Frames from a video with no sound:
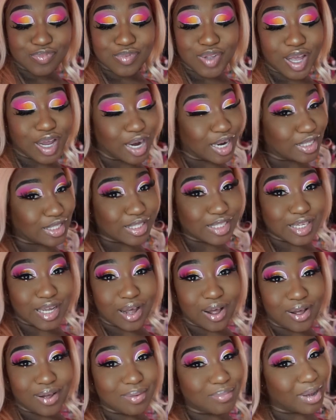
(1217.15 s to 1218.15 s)
And I'll see
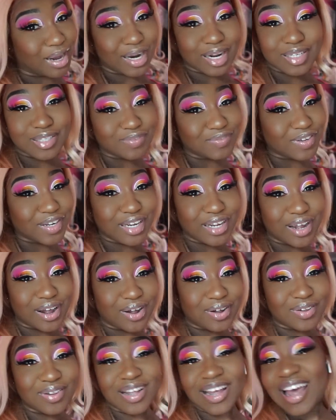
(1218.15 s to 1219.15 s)
y'all in my next
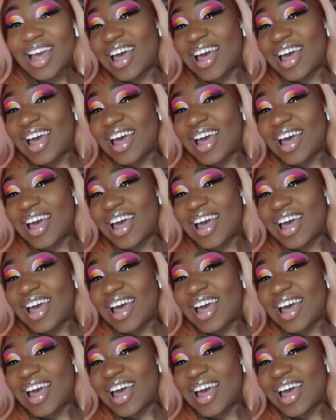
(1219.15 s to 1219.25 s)
video.